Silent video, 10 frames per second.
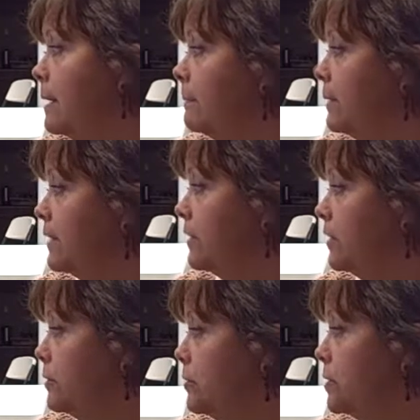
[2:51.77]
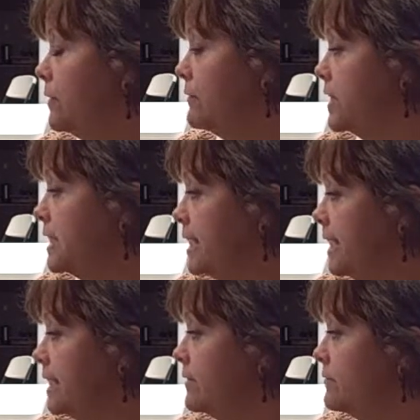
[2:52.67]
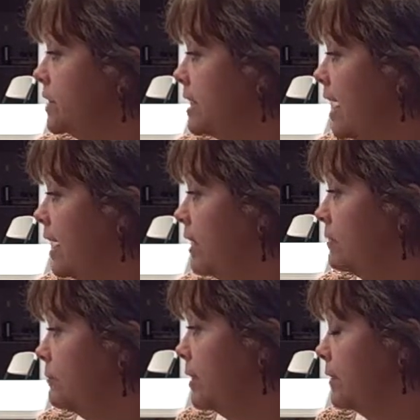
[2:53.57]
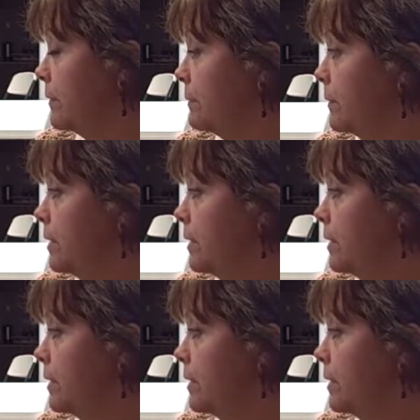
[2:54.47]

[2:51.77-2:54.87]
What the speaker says: by the use of distinctive style and rhythm,